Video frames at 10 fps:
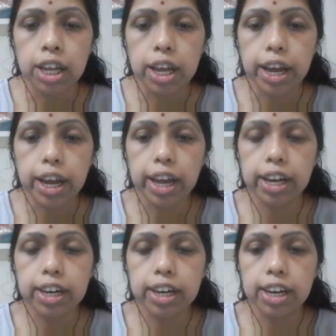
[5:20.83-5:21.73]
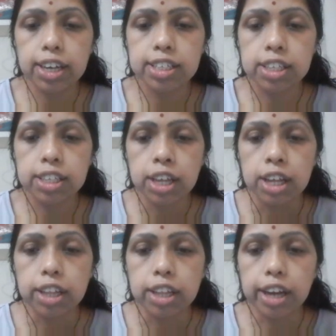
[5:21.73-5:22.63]
Again it hits
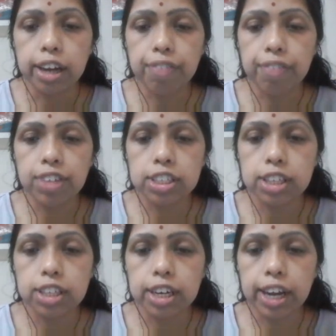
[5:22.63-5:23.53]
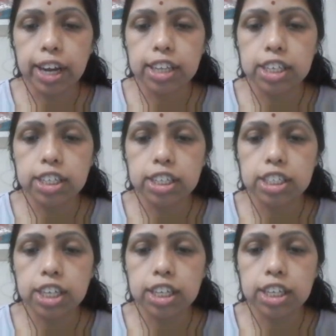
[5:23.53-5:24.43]
the interface, the direction is
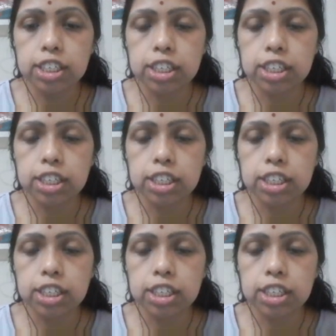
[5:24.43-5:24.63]
changed.